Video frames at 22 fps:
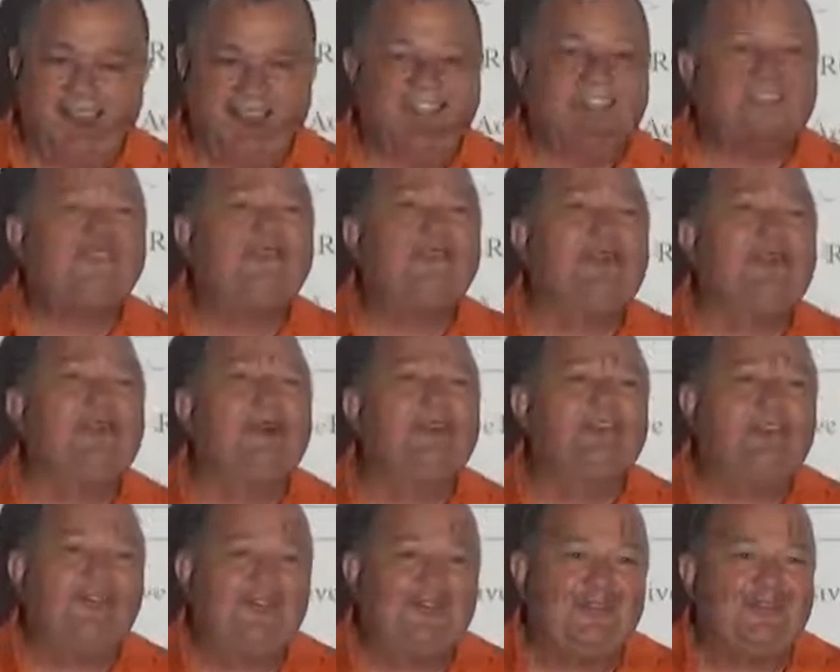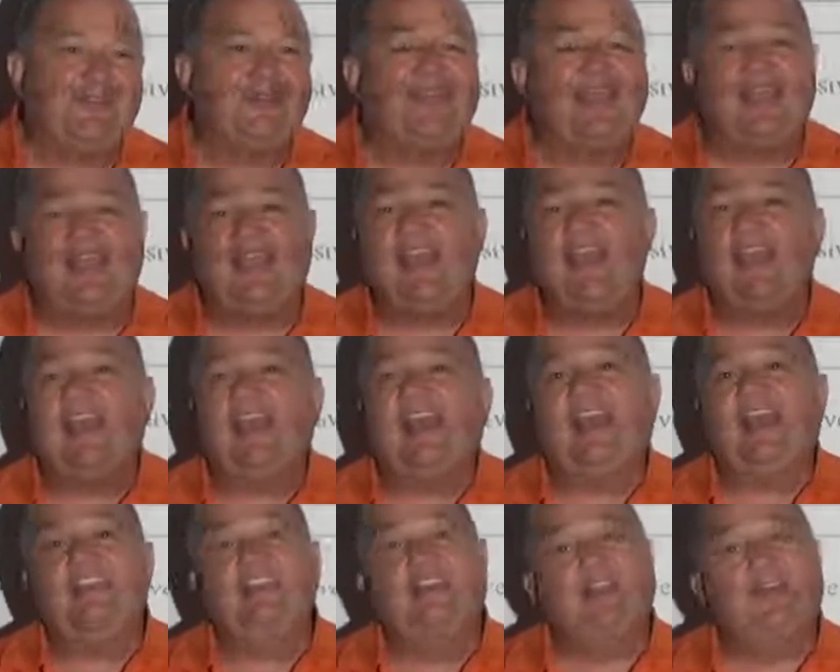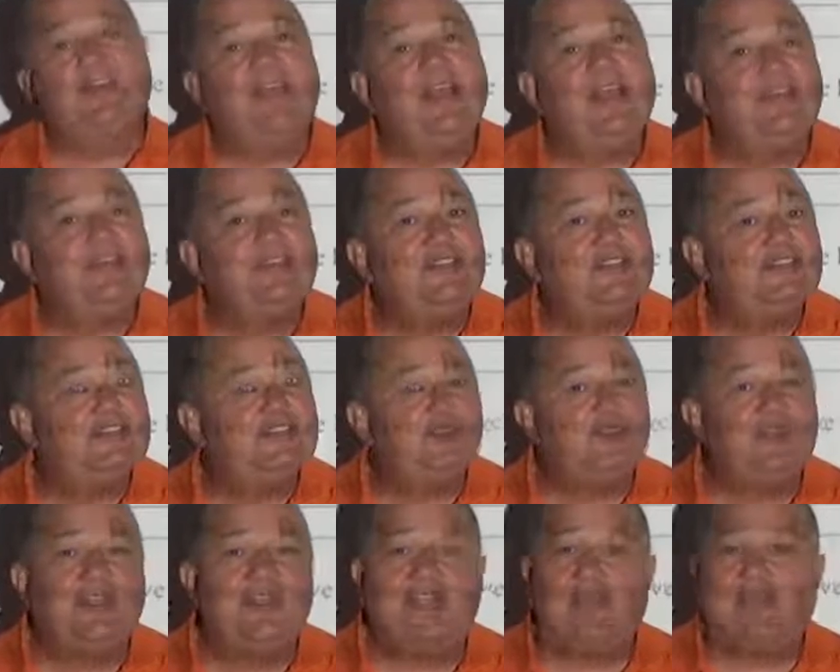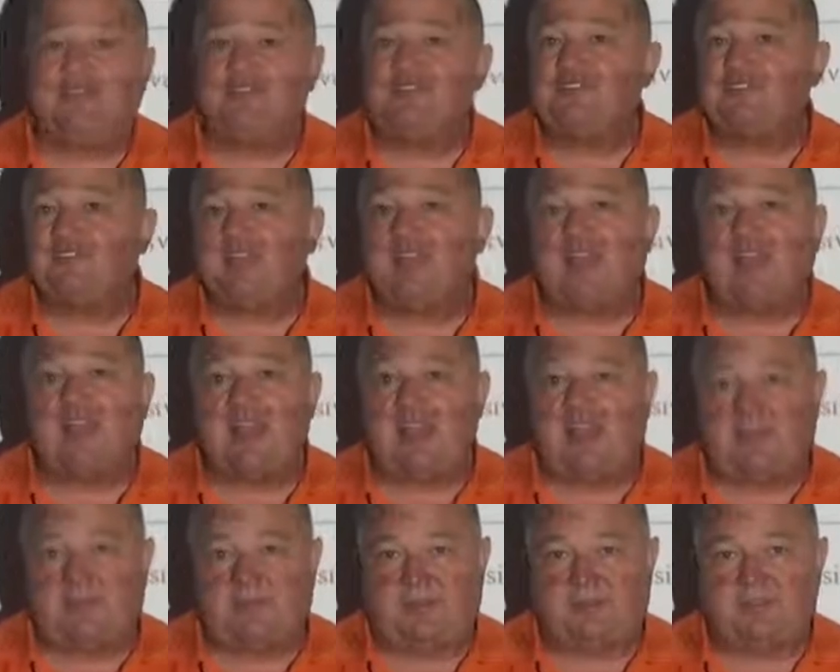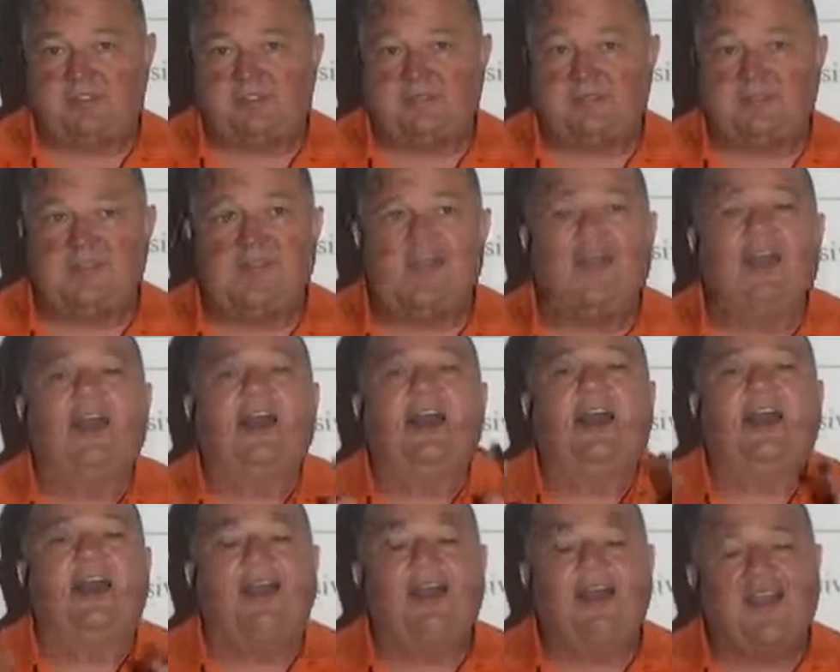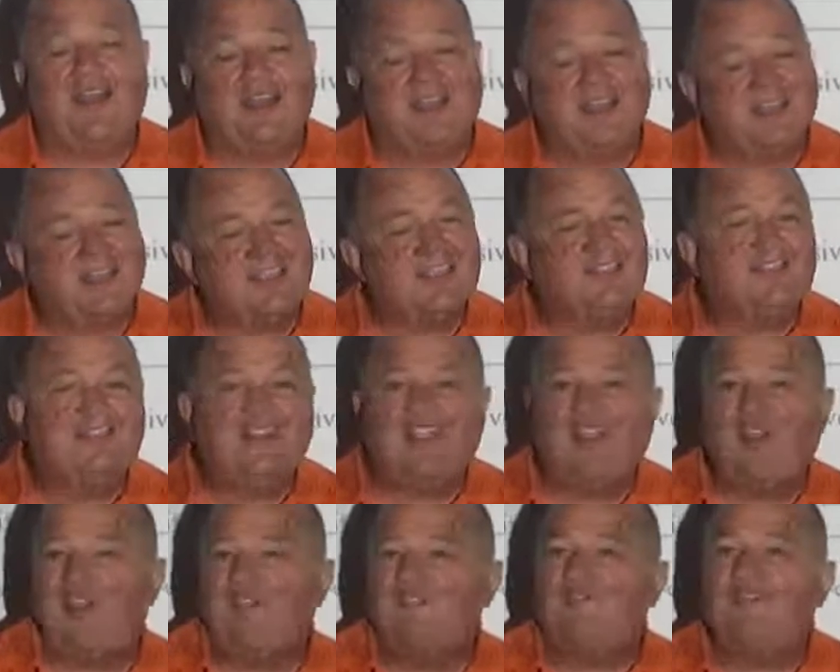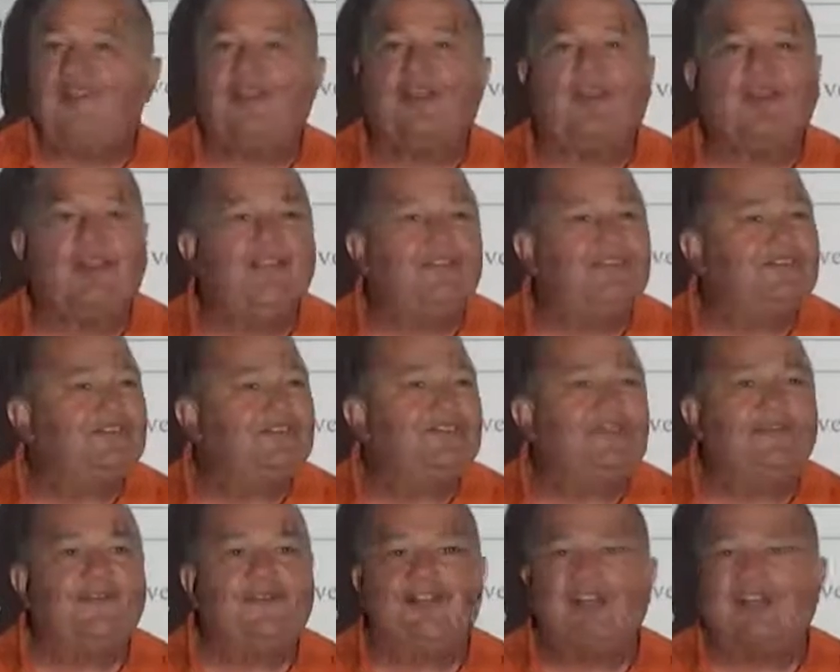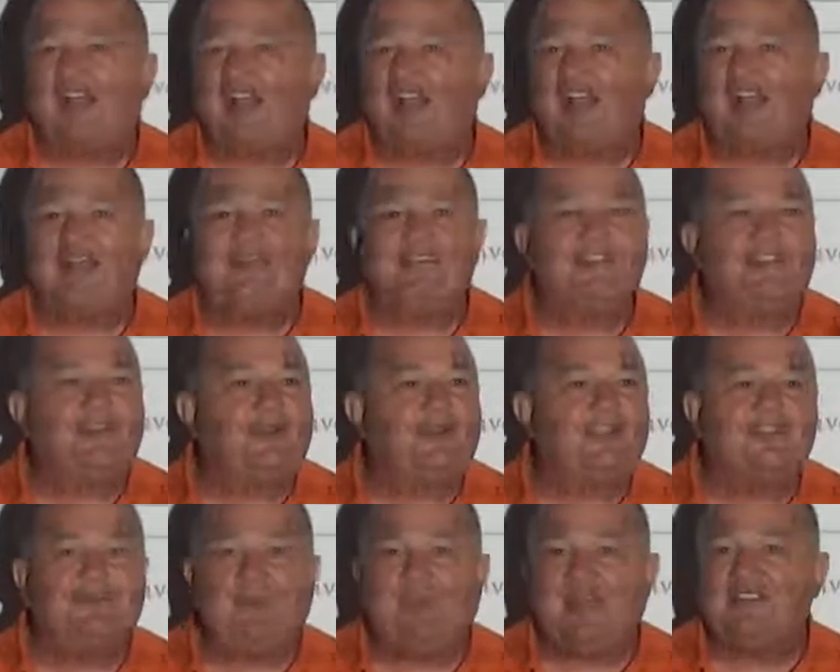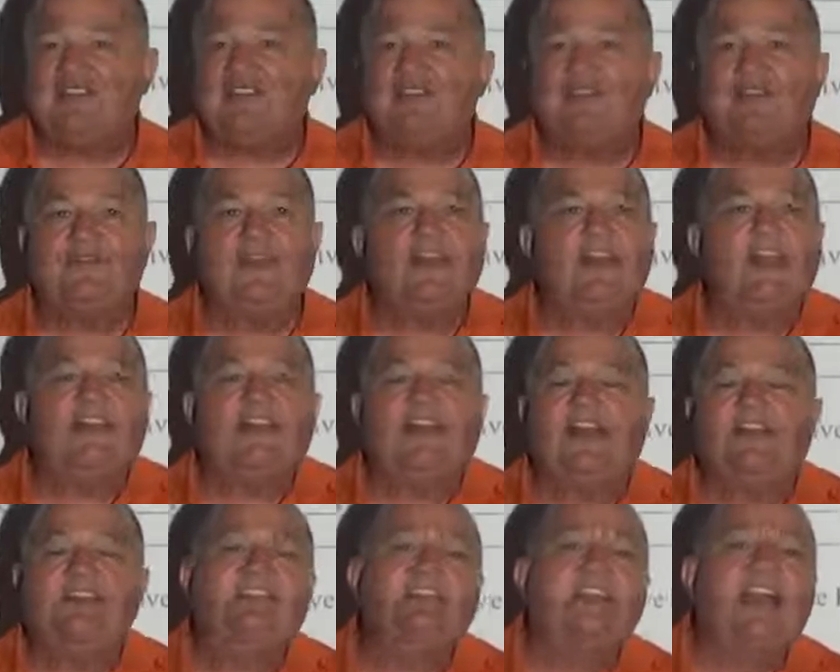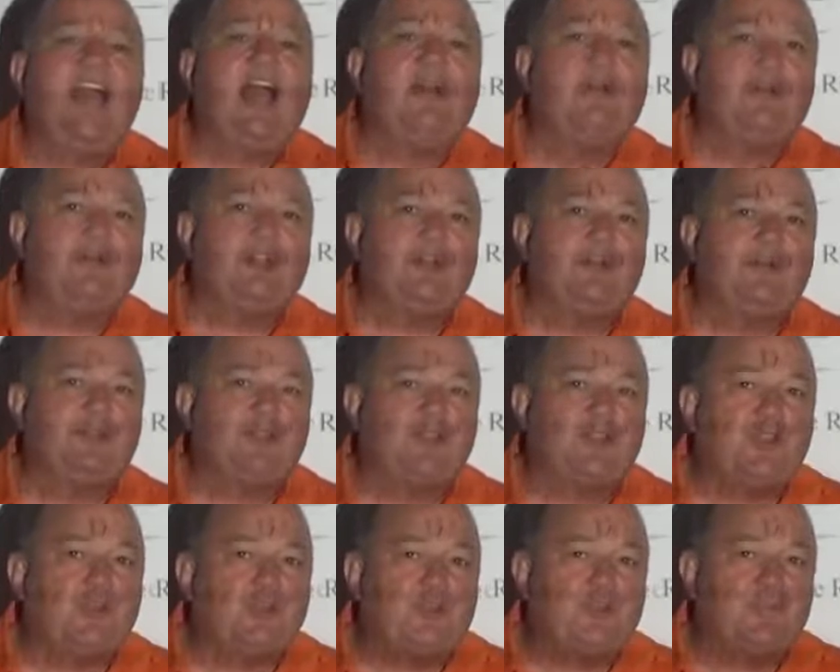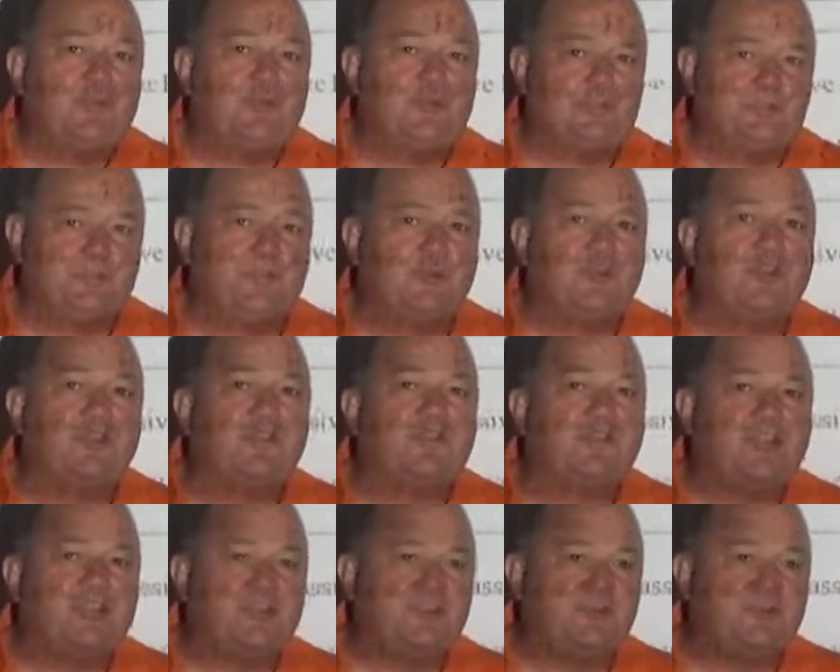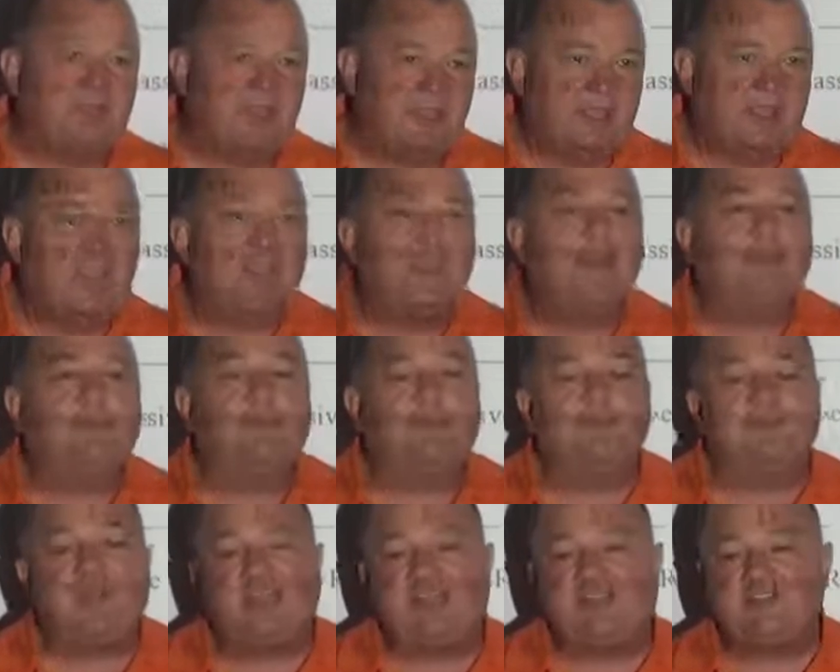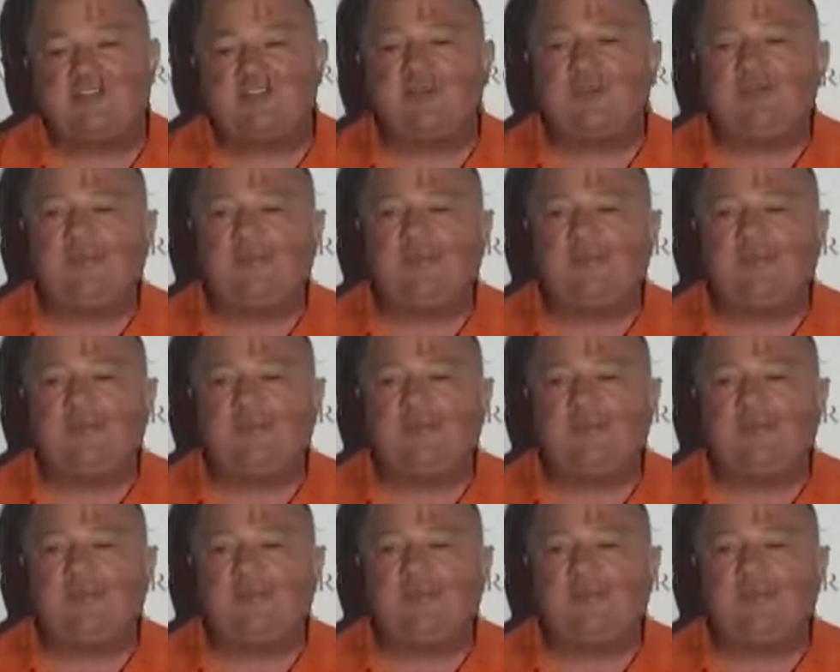That's what I want you to do, okay? And you don't have to use goniometers or inclinometers. Because they all vary, there's different kinds, they're expensive. That's not really what they're going for as portal of entry providers.